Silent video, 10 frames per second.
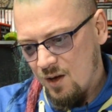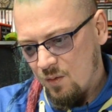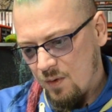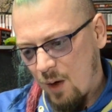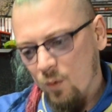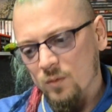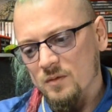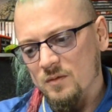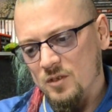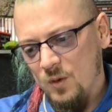without
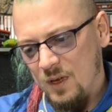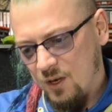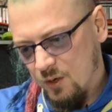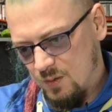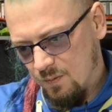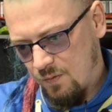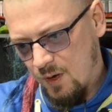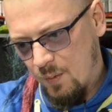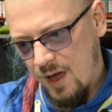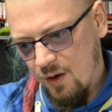doing custom
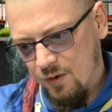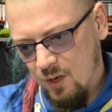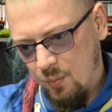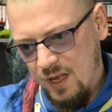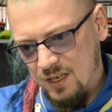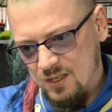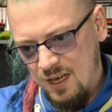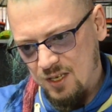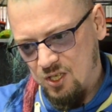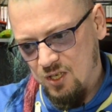firmware on your
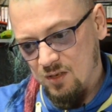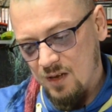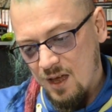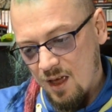PlayStation.